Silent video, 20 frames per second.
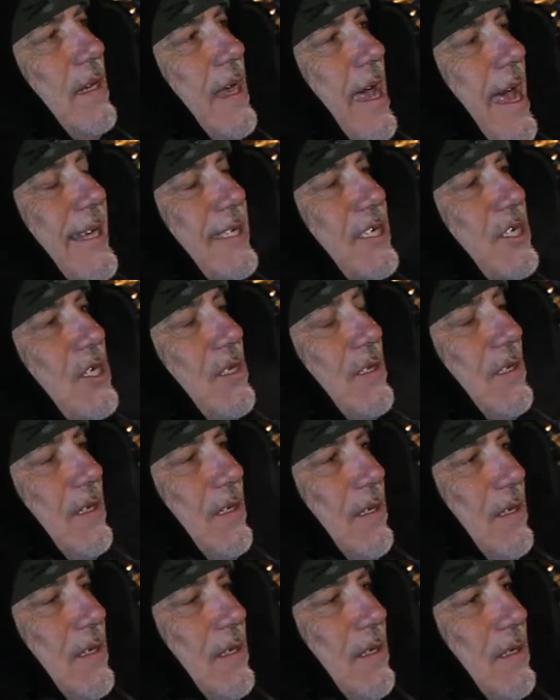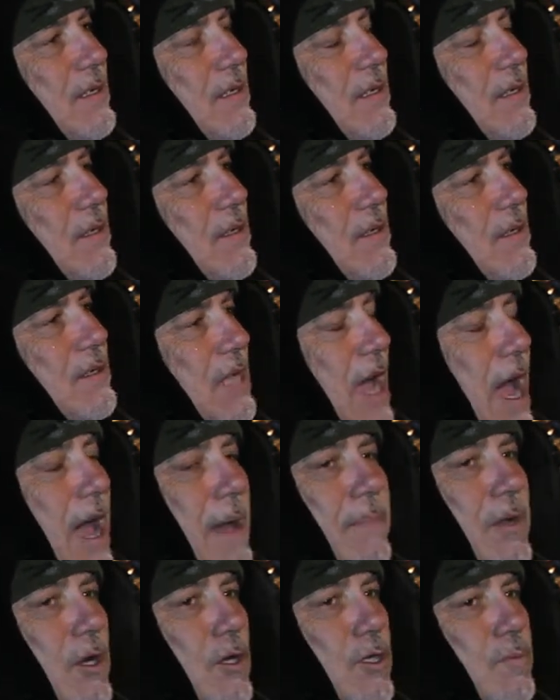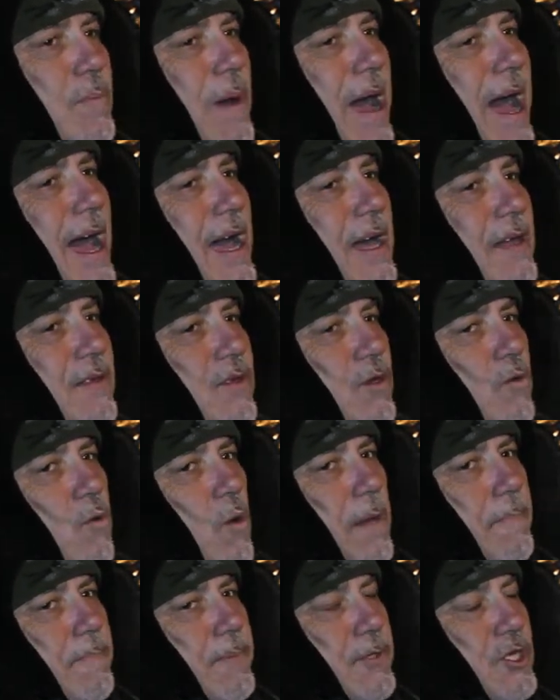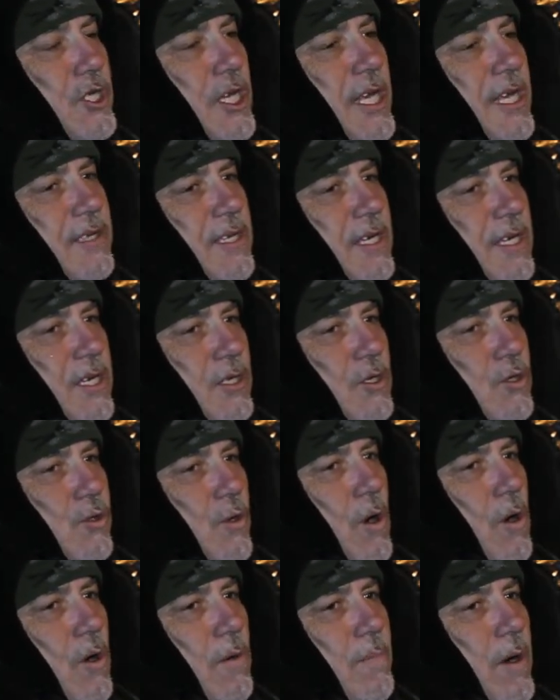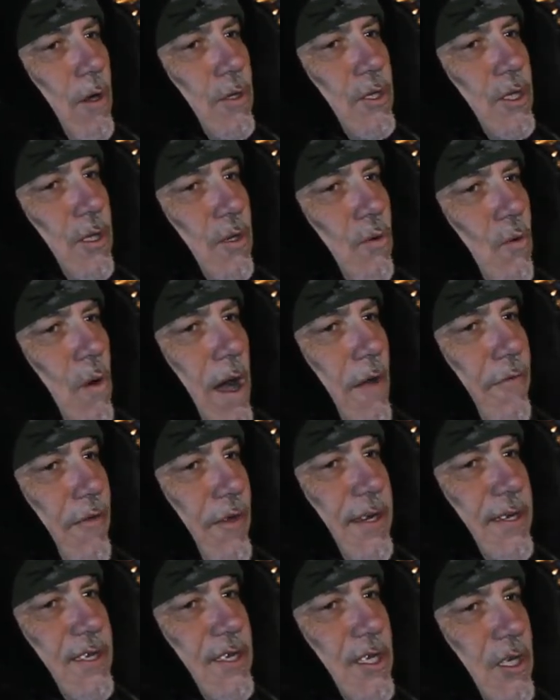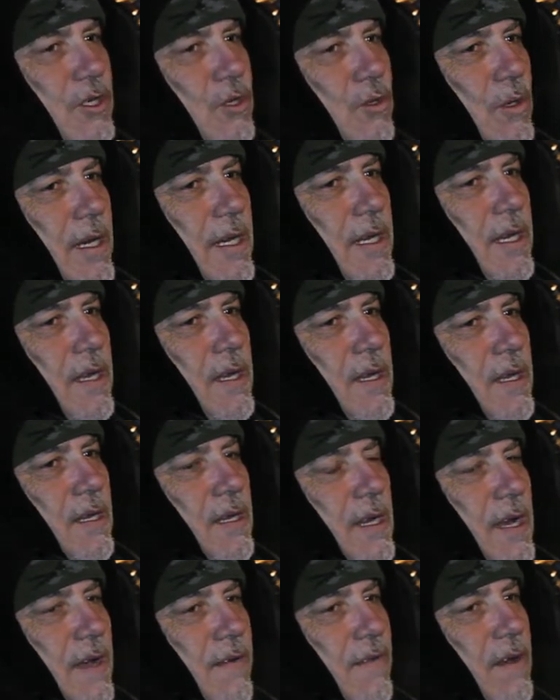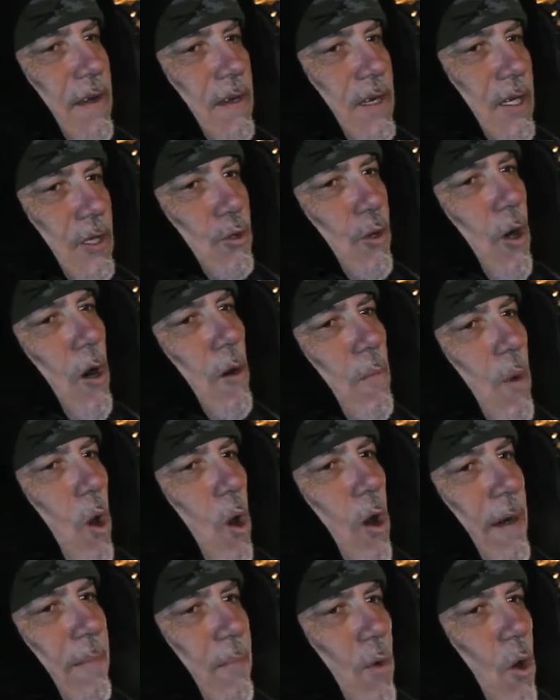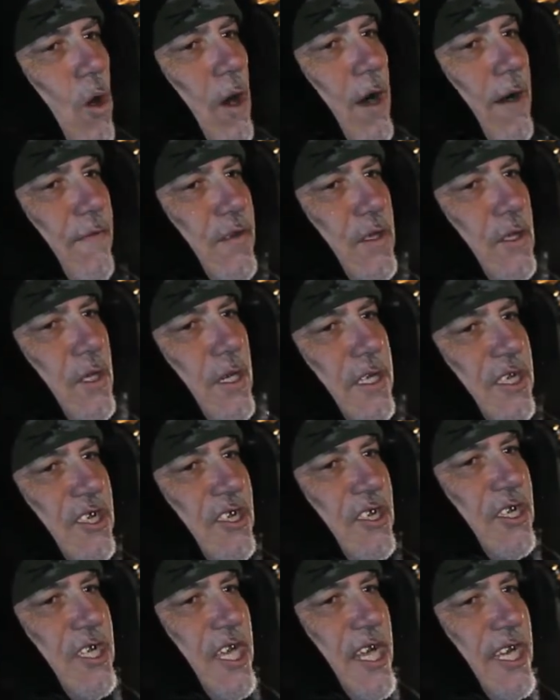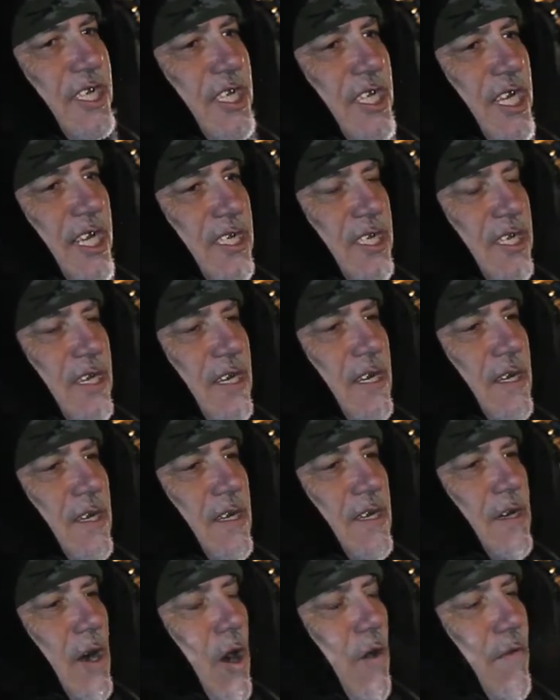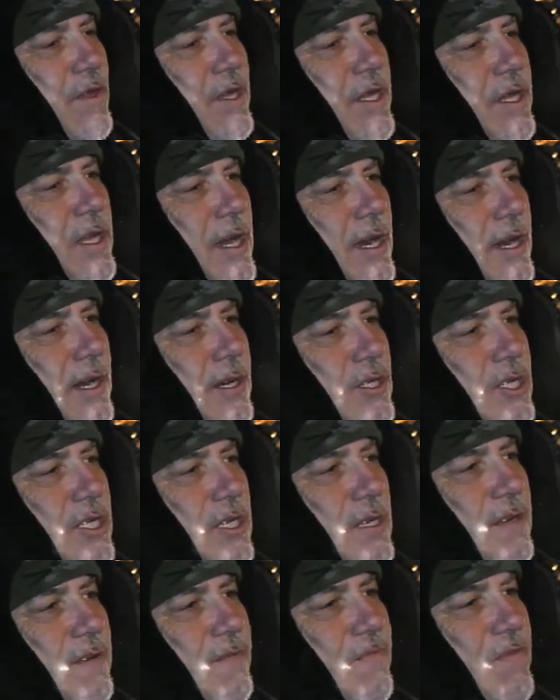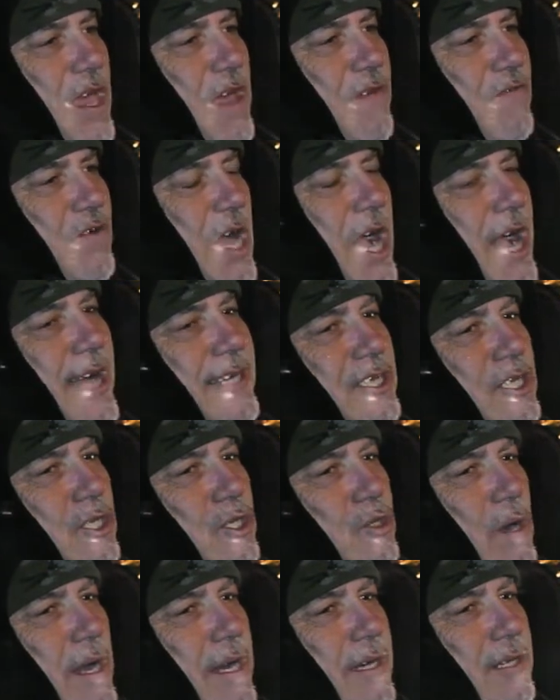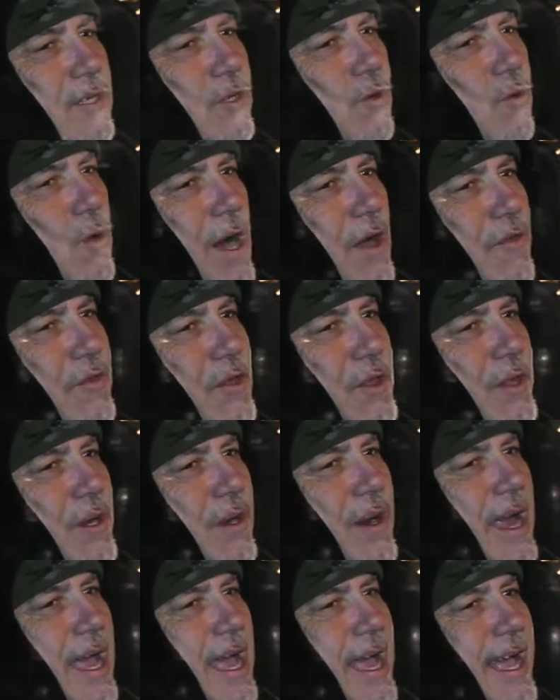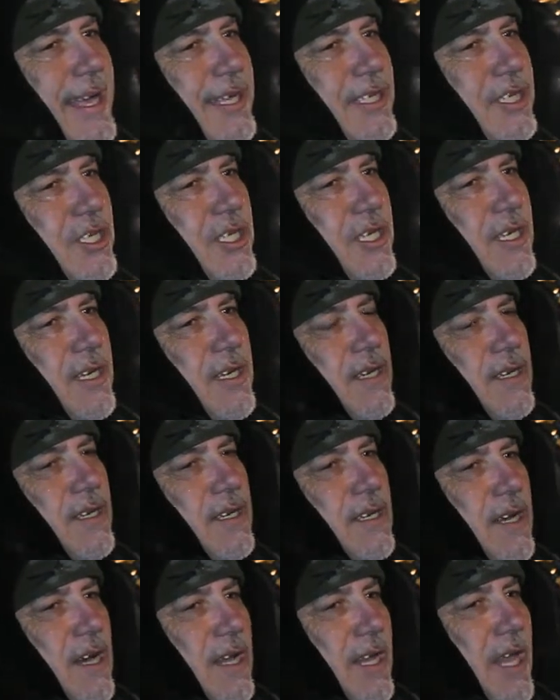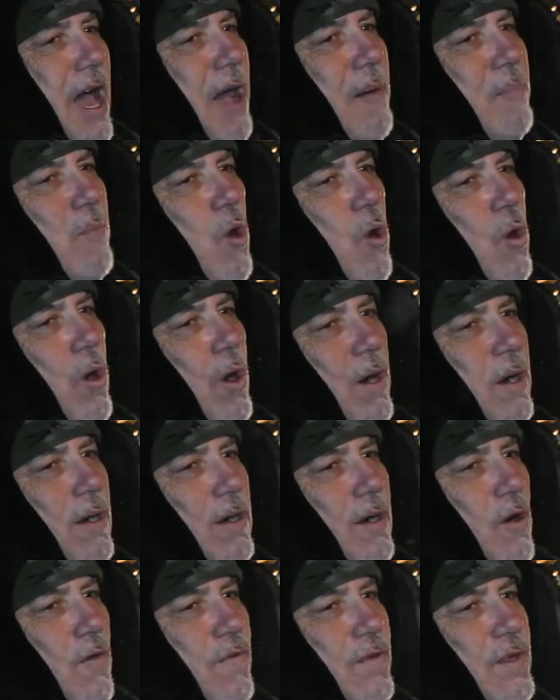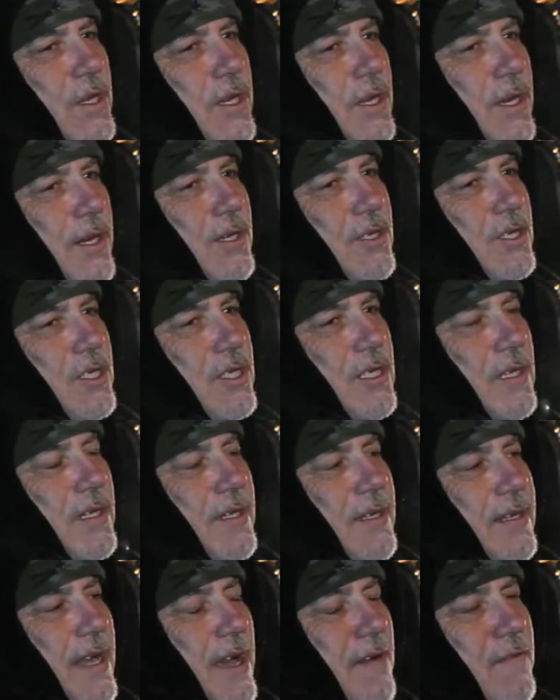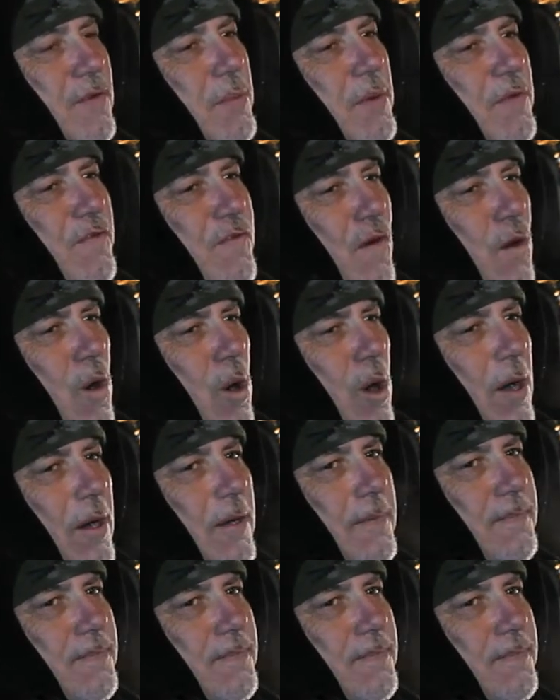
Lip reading: As time goes by, the 1% that control most of the wealth in this country have controlled more and more. If you look at statistics, over the years, they've concentrated the wealth in their hands a lot more over the years than ever before.